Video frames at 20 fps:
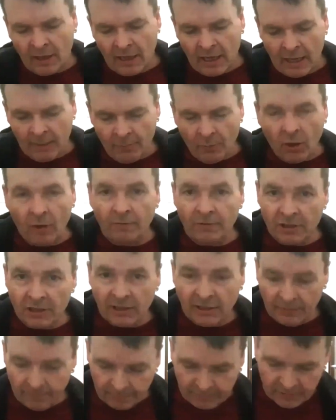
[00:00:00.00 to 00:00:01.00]

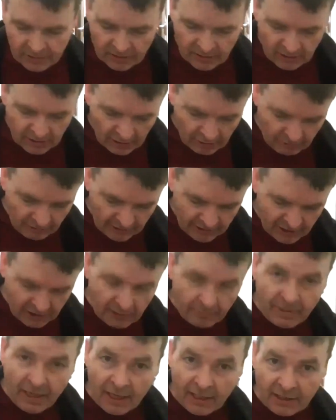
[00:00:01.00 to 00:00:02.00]
obviously, to release
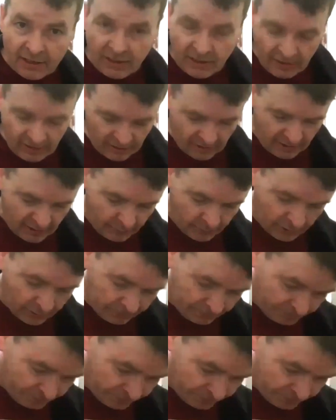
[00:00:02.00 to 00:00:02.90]
the magazines in and out.